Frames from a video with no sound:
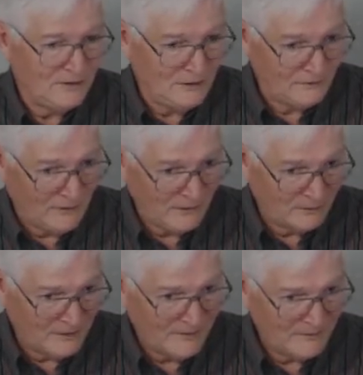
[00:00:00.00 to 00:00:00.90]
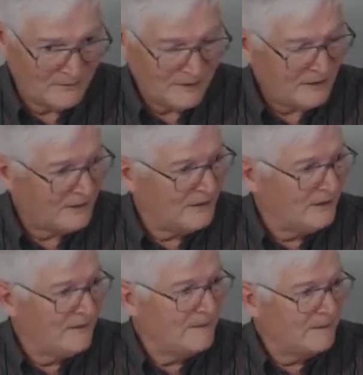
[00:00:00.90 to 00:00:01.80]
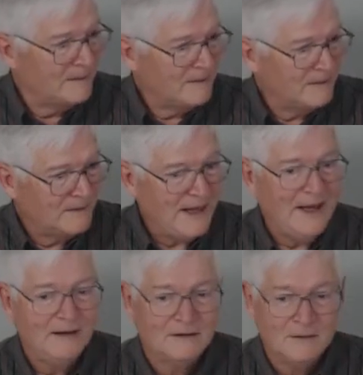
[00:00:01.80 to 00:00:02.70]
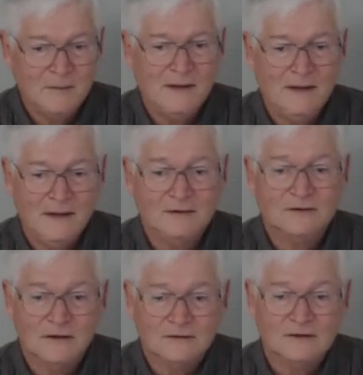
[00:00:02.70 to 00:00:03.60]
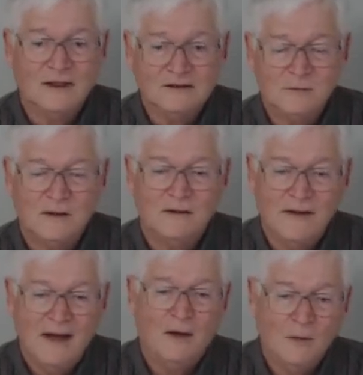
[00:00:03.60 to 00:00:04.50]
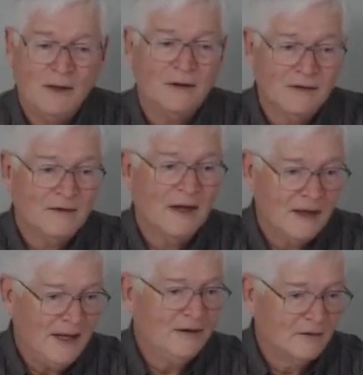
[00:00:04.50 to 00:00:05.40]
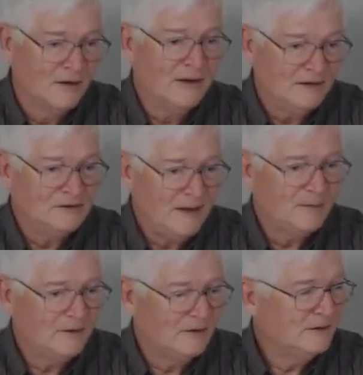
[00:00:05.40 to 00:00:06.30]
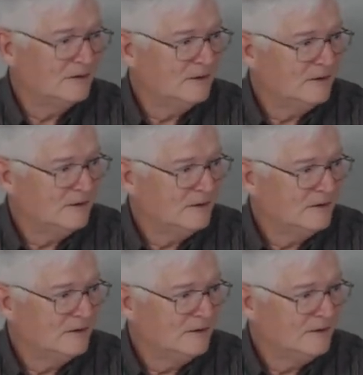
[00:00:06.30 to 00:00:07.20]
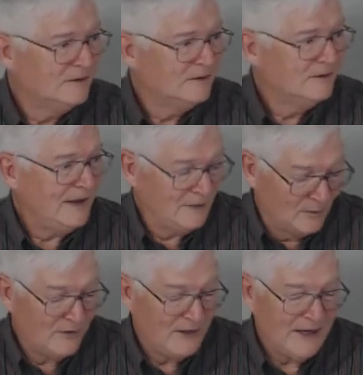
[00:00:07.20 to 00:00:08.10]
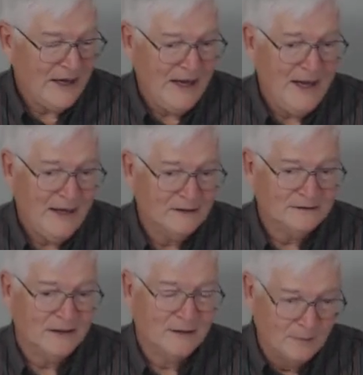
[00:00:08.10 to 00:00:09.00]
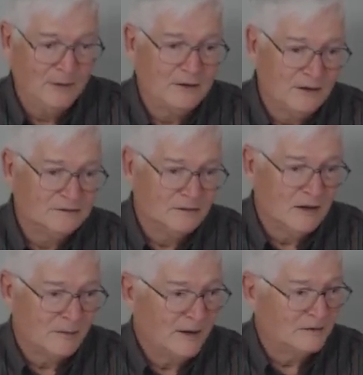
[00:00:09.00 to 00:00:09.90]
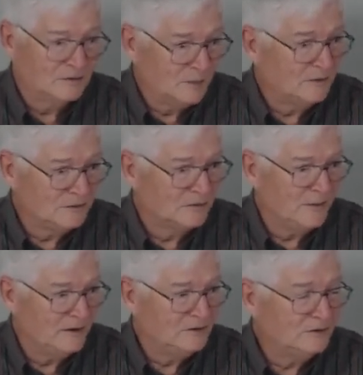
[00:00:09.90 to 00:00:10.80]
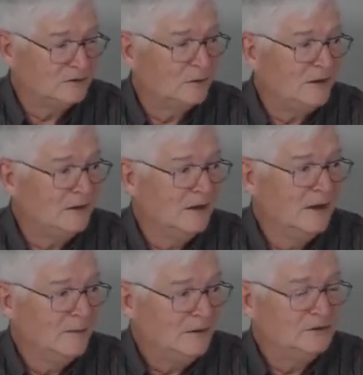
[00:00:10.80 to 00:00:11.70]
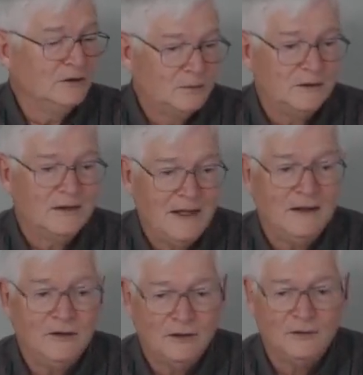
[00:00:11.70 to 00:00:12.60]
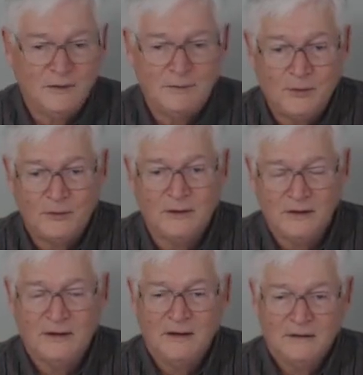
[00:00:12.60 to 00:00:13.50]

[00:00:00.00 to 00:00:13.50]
You follow what I'm thinking? That, to me, is an assessment of how well they've got a handle on that chapter. And the one thing I add is that the book doesn't talk about the spiritual dimension, so be sure and put that in your report.